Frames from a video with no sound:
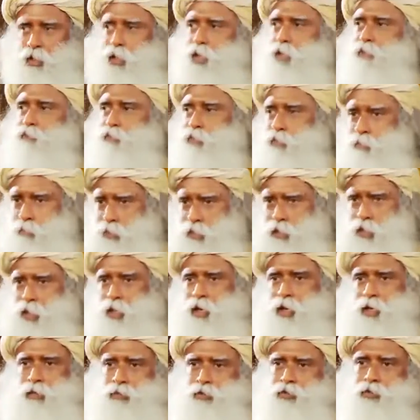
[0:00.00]
everybody
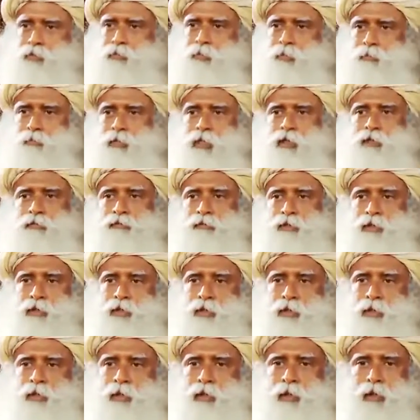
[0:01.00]
around should be
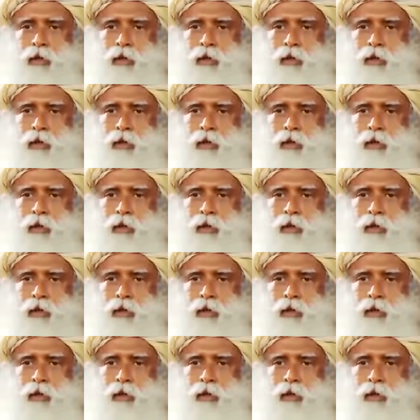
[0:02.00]
benefited,